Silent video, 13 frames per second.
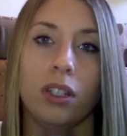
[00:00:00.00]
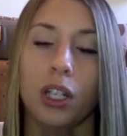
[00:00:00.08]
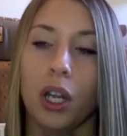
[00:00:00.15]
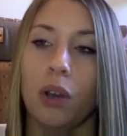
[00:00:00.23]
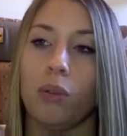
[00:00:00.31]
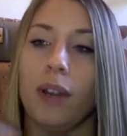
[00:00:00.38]

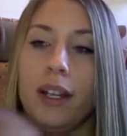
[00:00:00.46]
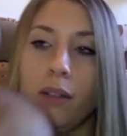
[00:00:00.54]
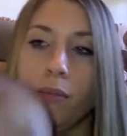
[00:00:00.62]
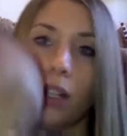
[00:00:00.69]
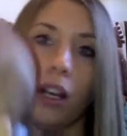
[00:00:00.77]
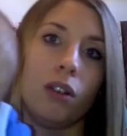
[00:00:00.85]
you know,
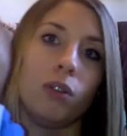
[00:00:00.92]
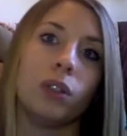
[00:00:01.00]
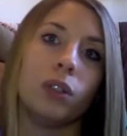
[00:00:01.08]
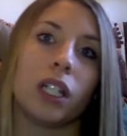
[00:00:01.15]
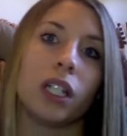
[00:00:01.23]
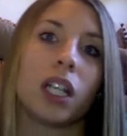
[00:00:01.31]

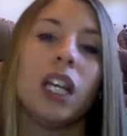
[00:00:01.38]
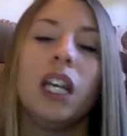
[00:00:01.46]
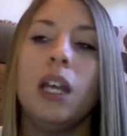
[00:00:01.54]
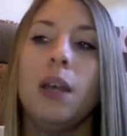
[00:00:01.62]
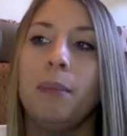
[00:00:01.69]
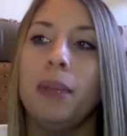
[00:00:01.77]
random.org,
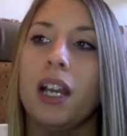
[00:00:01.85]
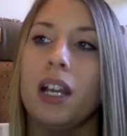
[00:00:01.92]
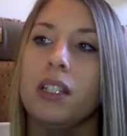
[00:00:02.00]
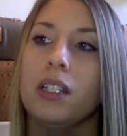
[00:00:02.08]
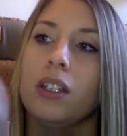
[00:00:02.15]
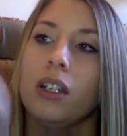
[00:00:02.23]

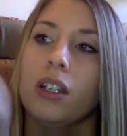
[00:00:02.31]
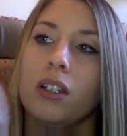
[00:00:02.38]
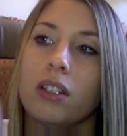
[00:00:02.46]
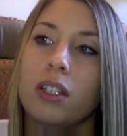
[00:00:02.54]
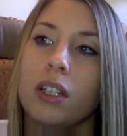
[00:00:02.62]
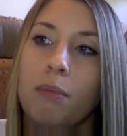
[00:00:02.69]
because there
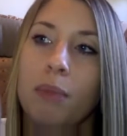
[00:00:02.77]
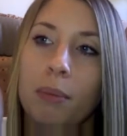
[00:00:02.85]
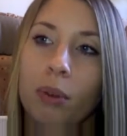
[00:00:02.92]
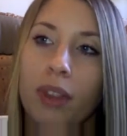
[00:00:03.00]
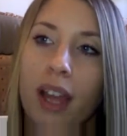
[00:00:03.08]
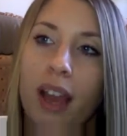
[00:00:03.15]
are some
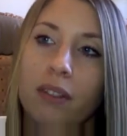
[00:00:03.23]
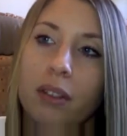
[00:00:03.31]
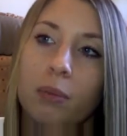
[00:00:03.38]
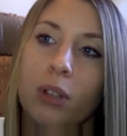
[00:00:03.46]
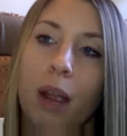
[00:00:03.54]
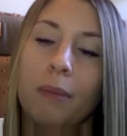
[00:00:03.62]
people that have
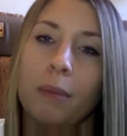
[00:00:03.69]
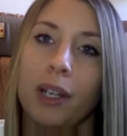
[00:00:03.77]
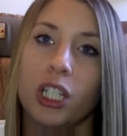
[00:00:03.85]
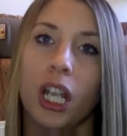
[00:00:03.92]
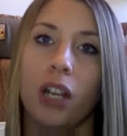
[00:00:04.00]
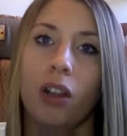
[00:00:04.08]
subscribed to
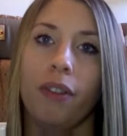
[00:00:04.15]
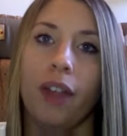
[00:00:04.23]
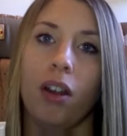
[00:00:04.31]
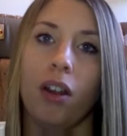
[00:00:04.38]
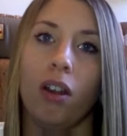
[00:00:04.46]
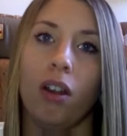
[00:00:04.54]
my channel
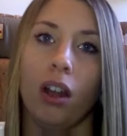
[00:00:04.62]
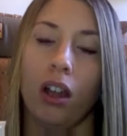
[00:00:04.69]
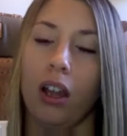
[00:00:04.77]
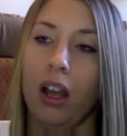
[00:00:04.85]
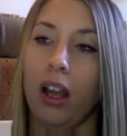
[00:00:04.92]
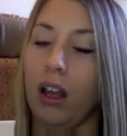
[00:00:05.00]
that
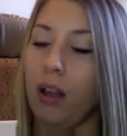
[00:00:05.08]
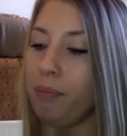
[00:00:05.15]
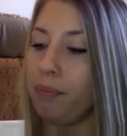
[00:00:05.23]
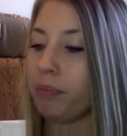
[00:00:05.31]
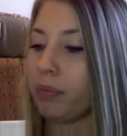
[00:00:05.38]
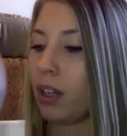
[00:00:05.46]

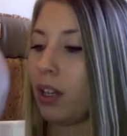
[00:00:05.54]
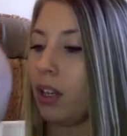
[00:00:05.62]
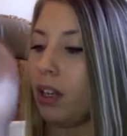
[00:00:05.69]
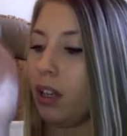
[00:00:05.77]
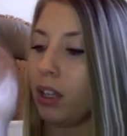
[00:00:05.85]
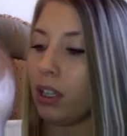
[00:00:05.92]
aren't
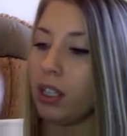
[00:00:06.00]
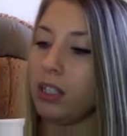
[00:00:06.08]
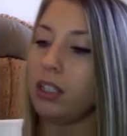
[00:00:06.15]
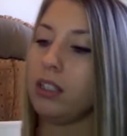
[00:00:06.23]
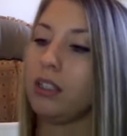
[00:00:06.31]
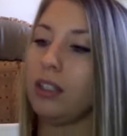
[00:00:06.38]

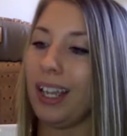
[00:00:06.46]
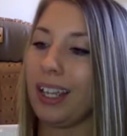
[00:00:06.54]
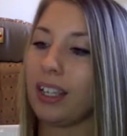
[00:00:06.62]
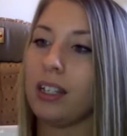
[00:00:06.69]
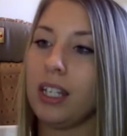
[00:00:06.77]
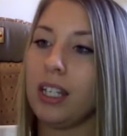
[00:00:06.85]

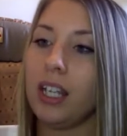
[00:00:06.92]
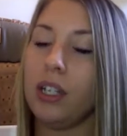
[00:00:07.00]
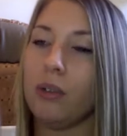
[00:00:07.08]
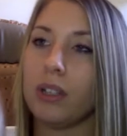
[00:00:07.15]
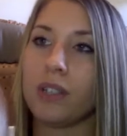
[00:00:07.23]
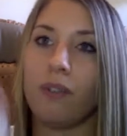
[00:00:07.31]
like
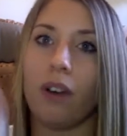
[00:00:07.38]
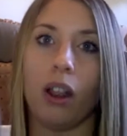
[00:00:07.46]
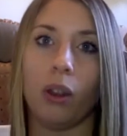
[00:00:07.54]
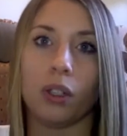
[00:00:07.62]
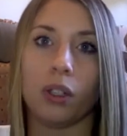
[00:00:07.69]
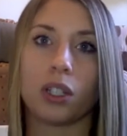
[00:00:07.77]
continuous
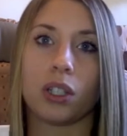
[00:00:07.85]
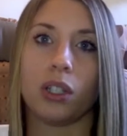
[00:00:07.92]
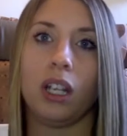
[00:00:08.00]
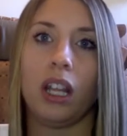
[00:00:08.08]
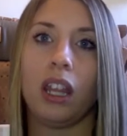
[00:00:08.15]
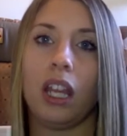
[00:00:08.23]
followers or
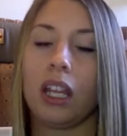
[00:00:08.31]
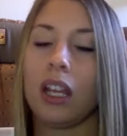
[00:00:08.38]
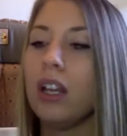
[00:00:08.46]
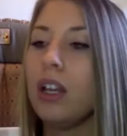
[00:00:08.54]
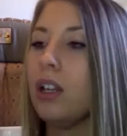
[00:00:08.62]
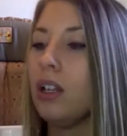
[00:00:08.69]
anything.
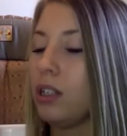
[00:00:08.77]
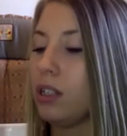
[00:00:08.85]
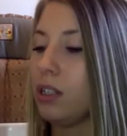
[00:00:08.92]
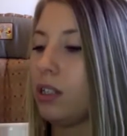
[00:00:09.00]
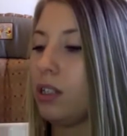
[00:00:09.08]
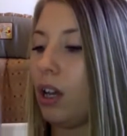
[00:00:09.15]

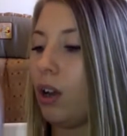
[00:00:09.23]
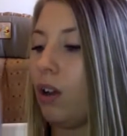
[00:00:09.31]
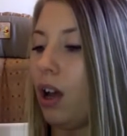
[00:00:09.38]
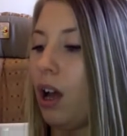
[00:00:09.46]
So